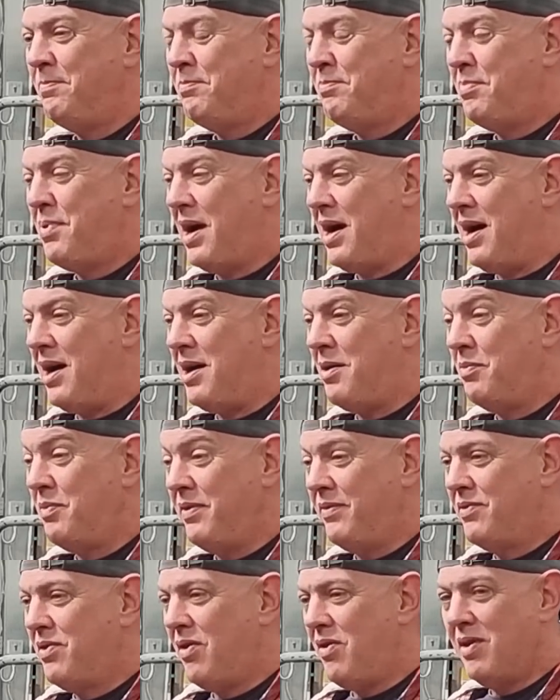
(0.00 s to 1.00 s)
But
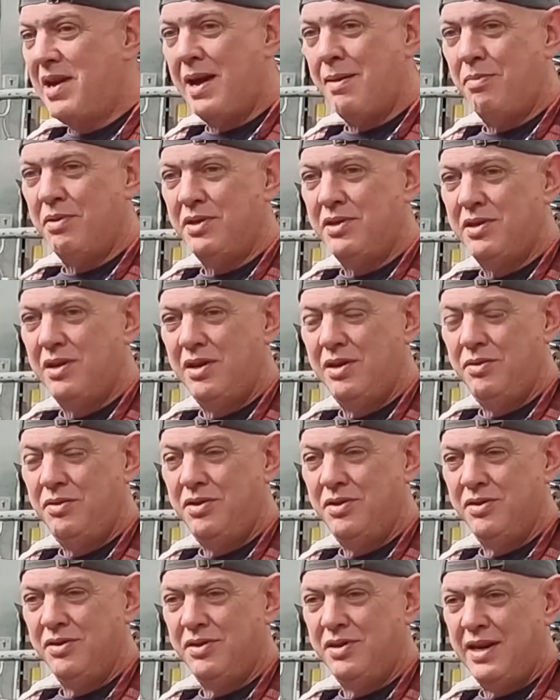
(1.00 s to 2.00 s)
we've got a couple of
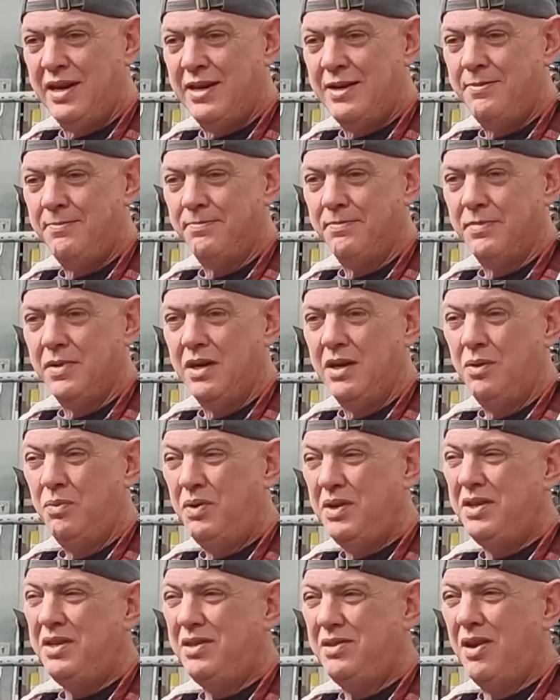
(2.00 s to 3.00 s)
solutions here,
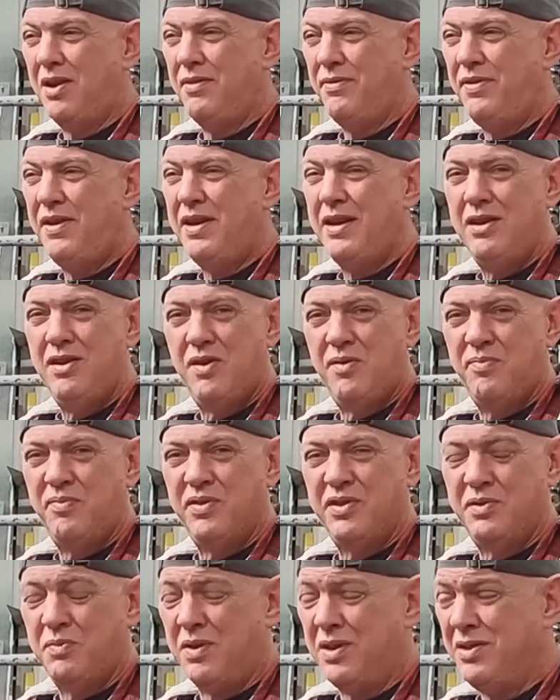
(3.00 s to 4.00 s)
which is like fairly
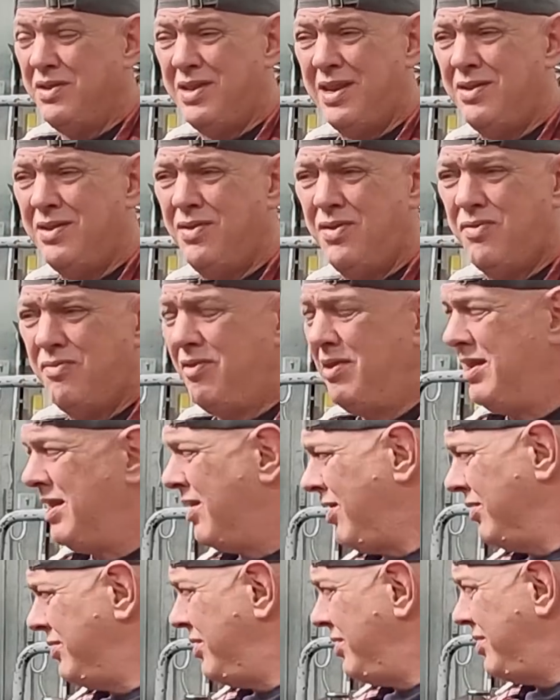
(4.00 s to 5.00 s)
obvious ones and not really
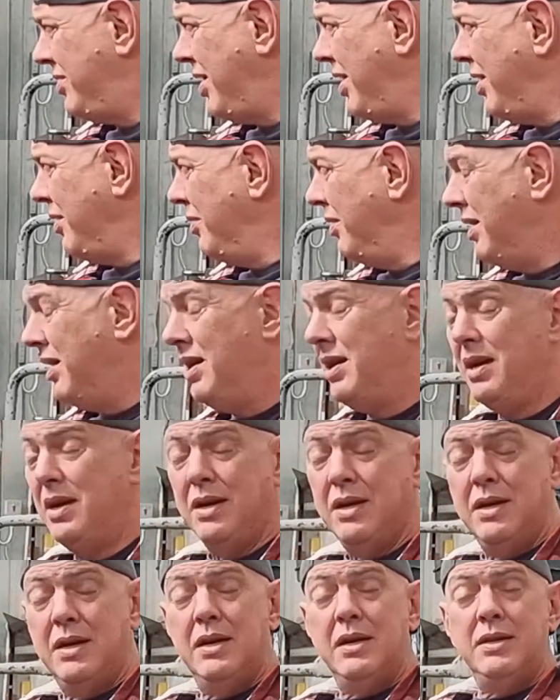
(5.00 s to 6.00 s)
hard to do.
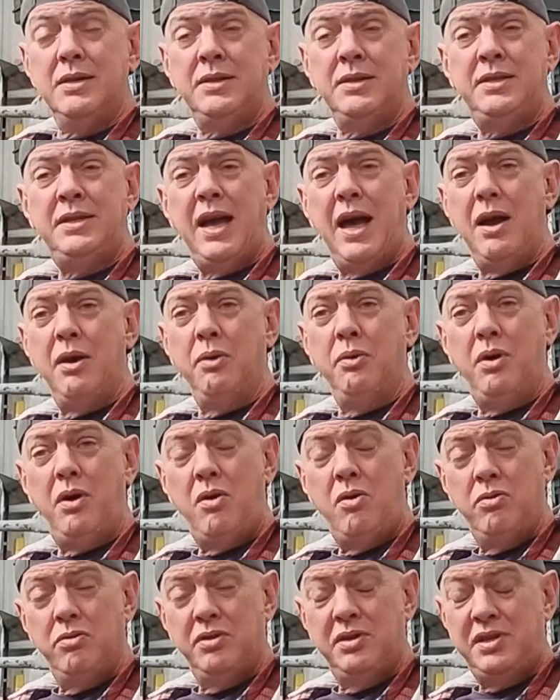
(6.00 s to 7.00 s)
So
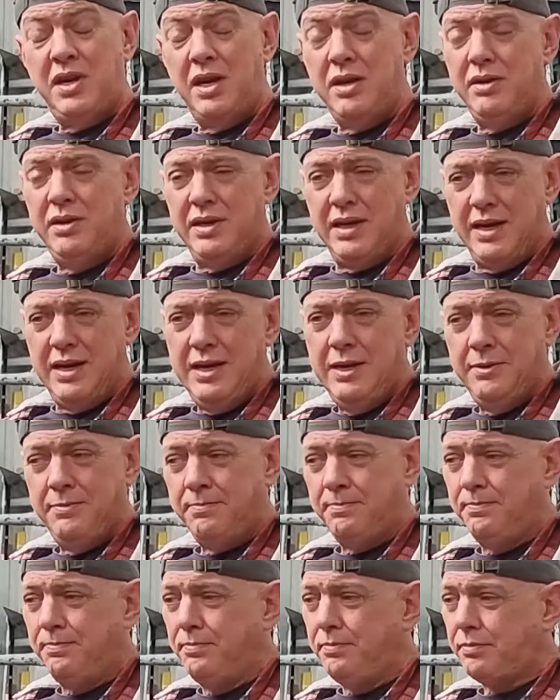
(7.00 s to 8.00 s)
on Sunday,
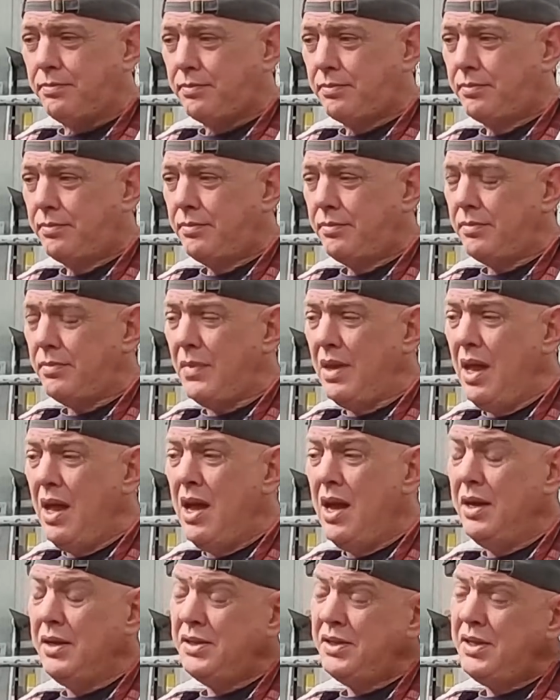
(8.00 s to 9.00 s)

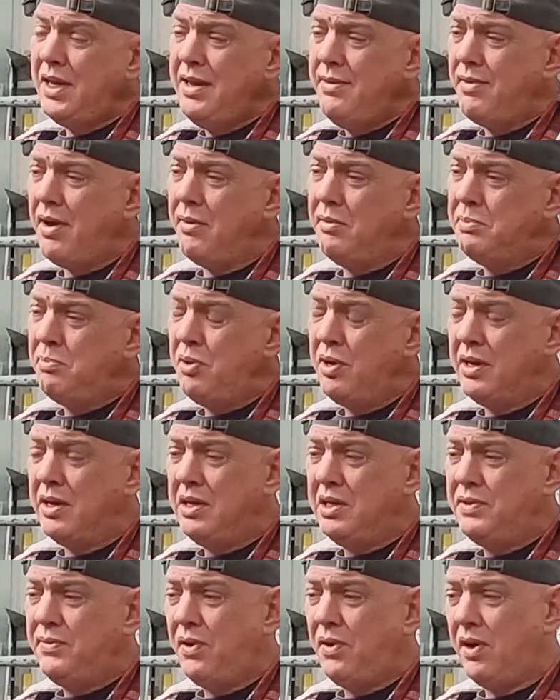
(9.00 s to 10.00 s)
Steve-O is bringing
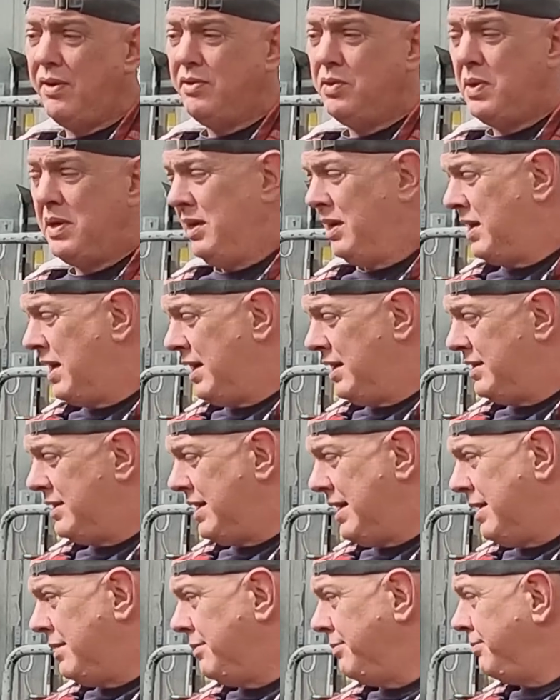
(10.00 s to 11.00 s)
his 520 kit
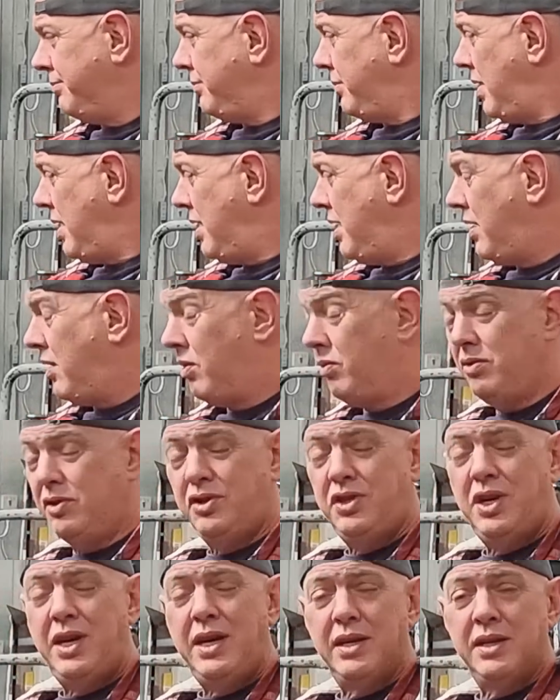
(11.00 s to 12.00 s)
down. On
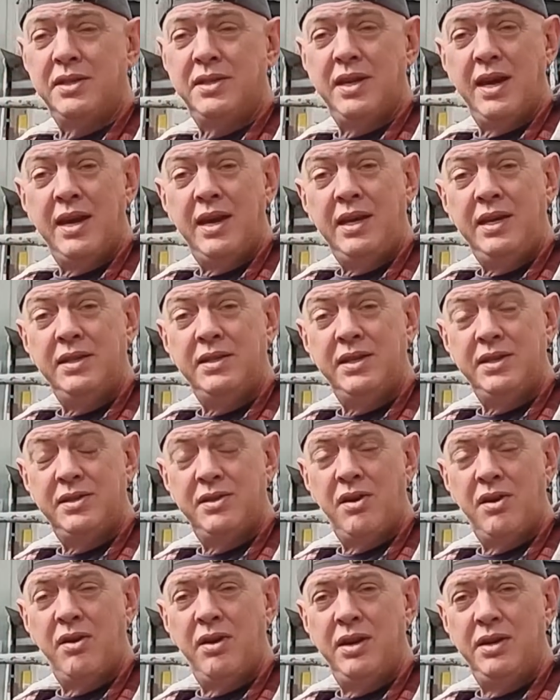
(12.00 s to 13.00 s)
Jixit, he's
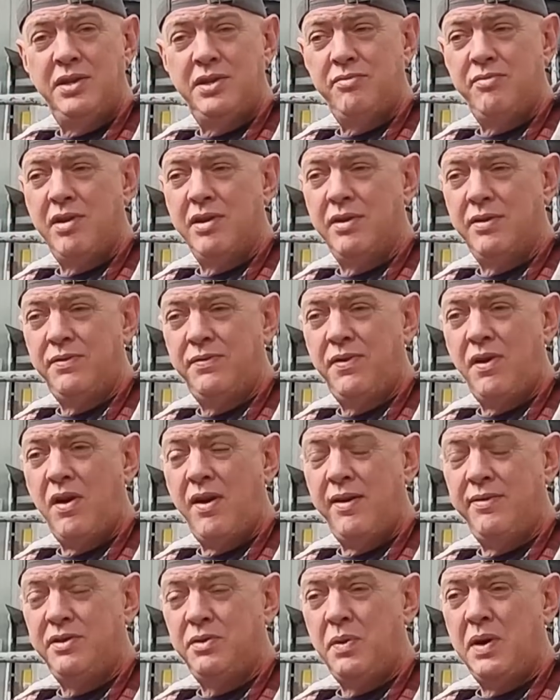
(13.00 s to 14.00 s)
decided to run a
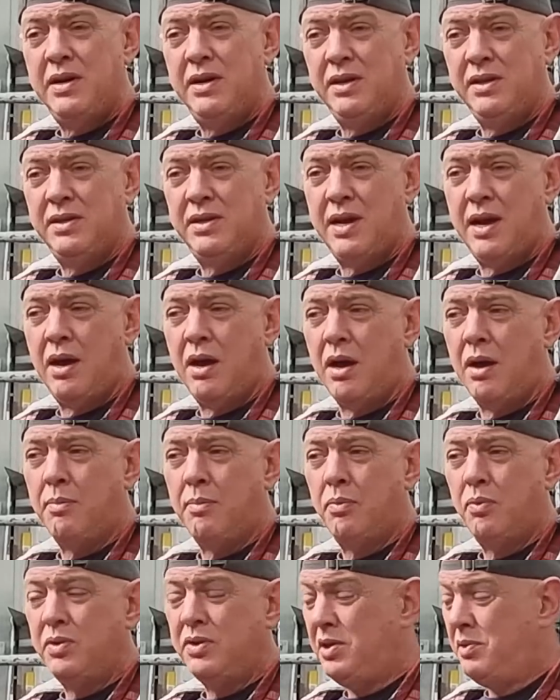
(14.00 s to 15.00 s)
520
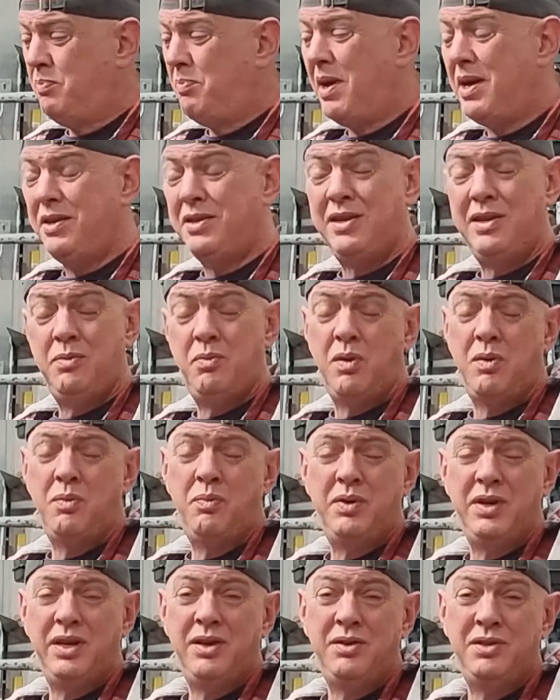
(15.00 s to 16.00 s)
setup, which is basically what
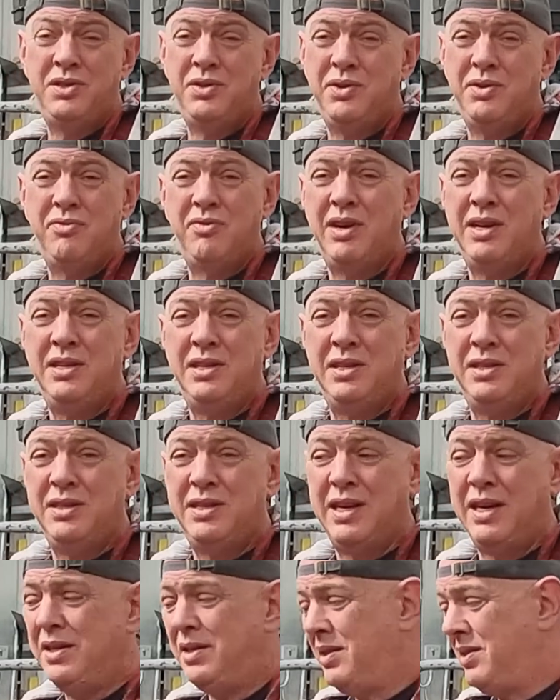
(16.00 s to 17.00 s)
we use during racing
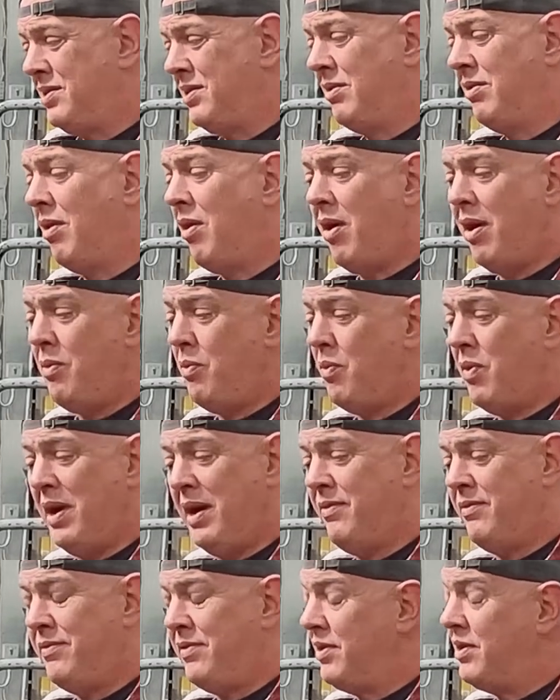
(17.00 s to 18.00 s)
days. It's a
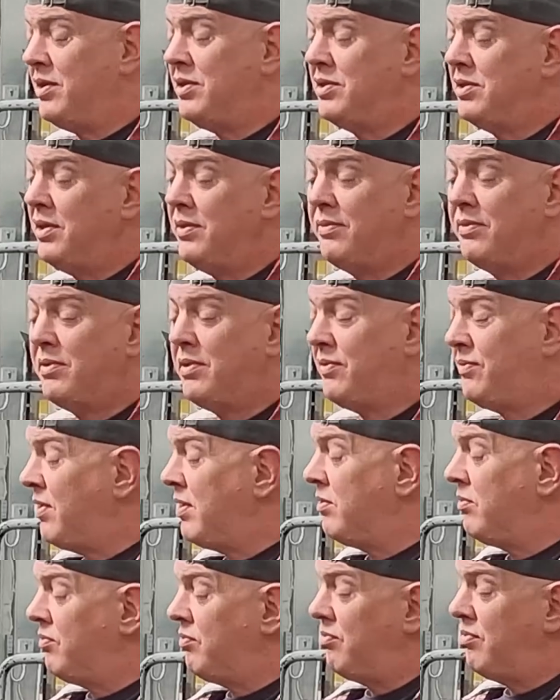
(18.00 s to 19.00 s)
lightweight version of the
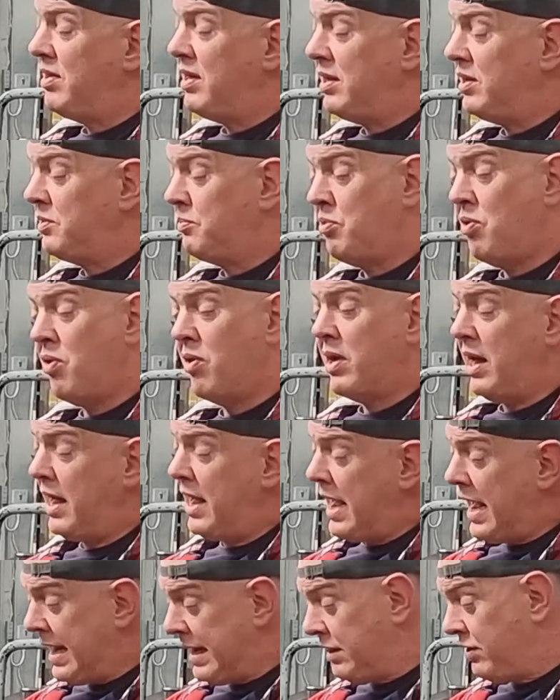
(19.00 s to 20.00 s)
front, rear
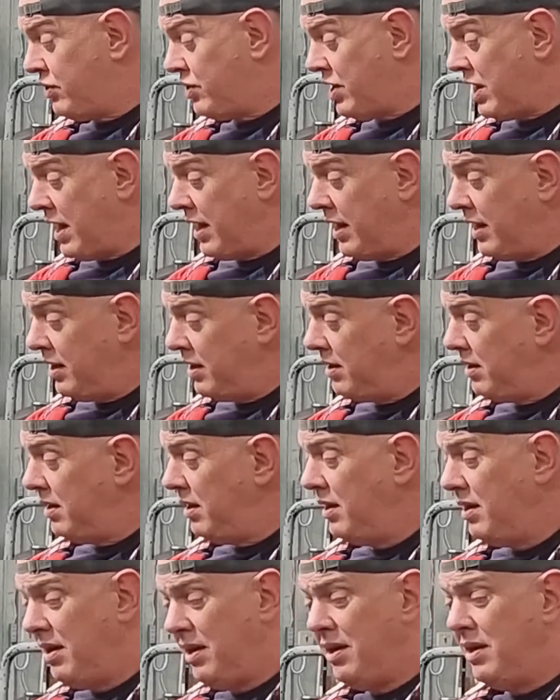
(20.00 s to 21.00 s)
sprocket and chain.
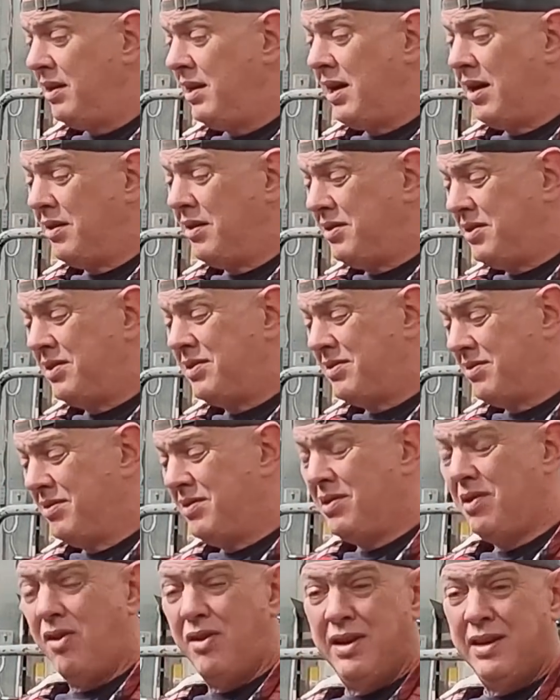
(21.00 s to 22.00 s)
You know, it's just
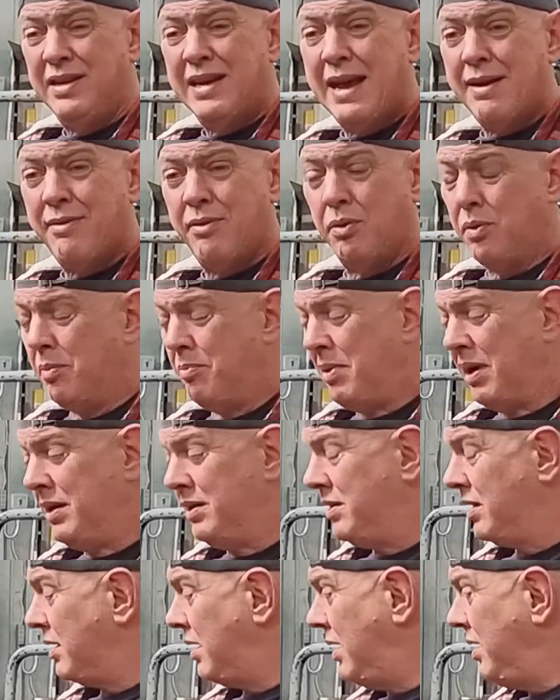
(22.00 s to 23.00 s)
slightly narrower
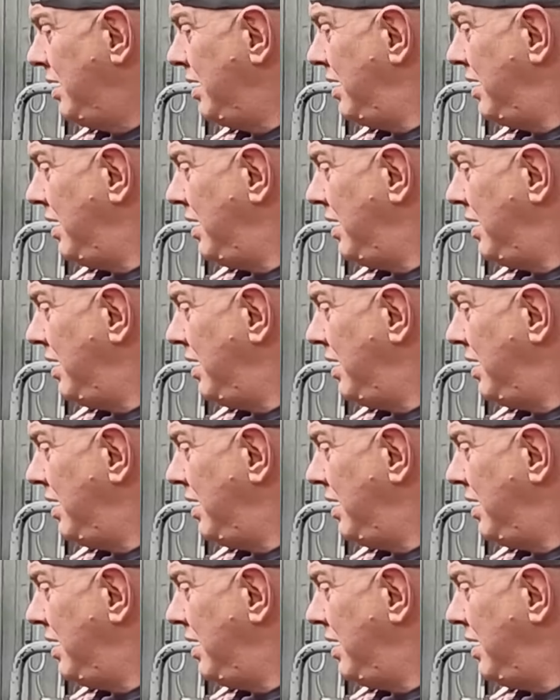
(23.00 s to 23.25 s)
basically.